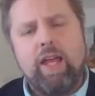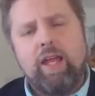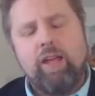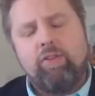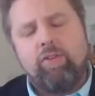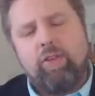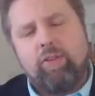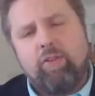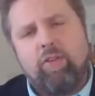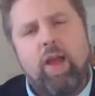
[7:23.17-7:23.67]

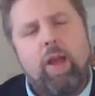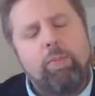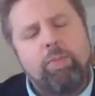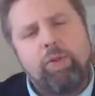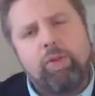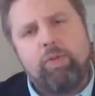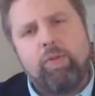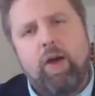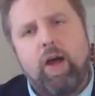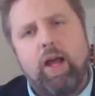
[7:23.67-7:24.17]
is
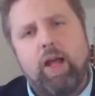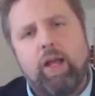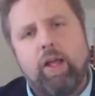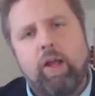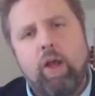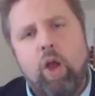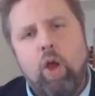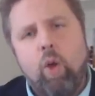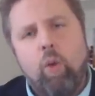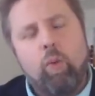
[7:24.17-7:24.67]

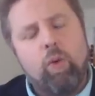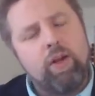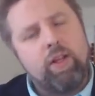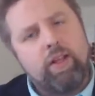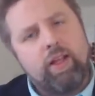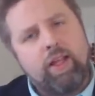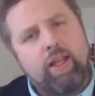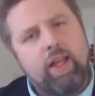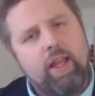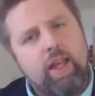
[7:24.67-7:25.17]
exemplifying one
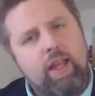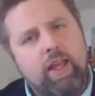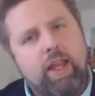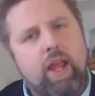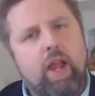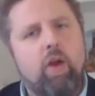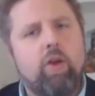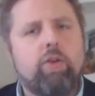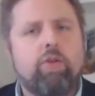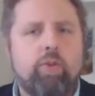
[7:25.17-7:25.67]
of the key
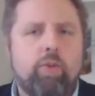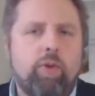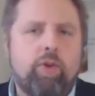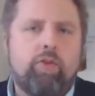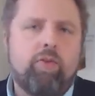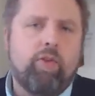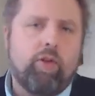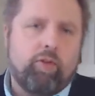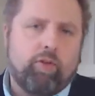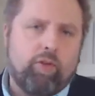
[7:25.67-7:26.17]

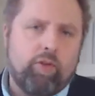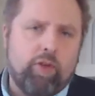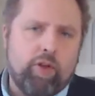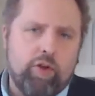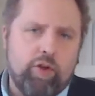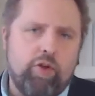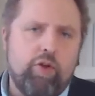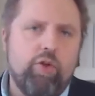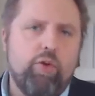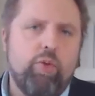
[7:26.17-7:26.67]
characteristics of
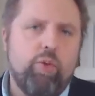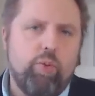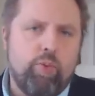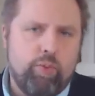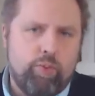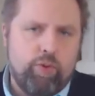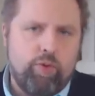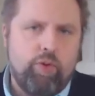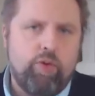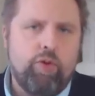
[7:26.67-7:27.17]
the new
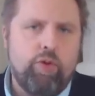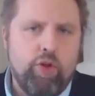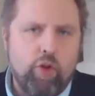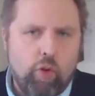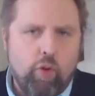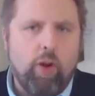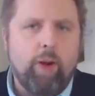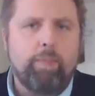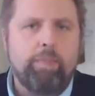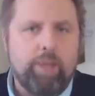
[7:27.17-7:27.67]

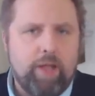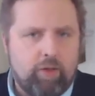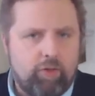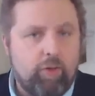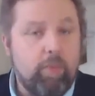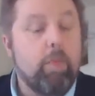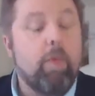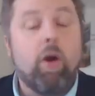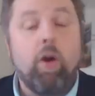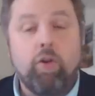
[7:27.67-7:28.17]
Europe
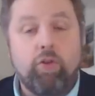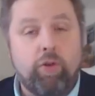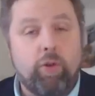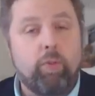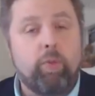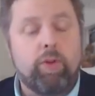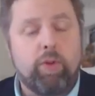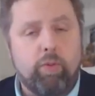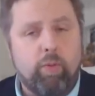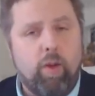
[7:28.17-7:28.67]
that's
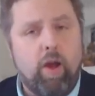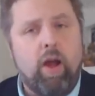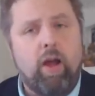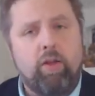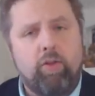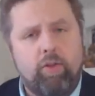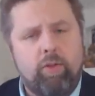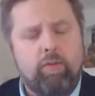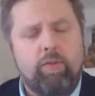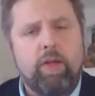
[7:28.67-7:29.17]
emerging with the
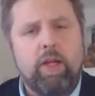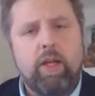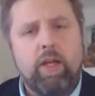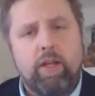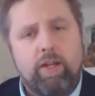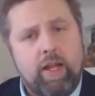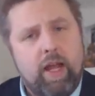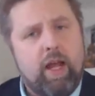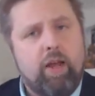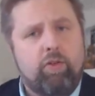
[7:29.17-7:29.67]
rise of
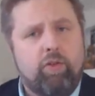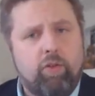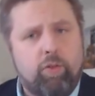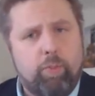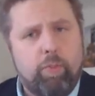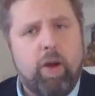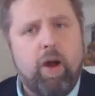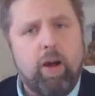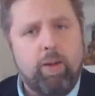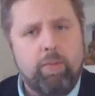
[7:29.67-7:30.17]

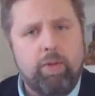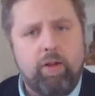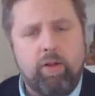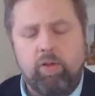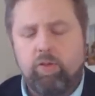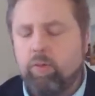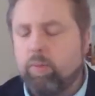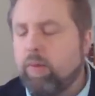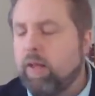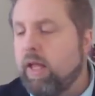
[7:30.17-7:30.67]
nationalist
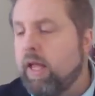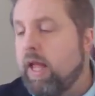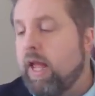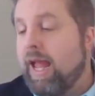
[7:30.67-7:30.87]
populism.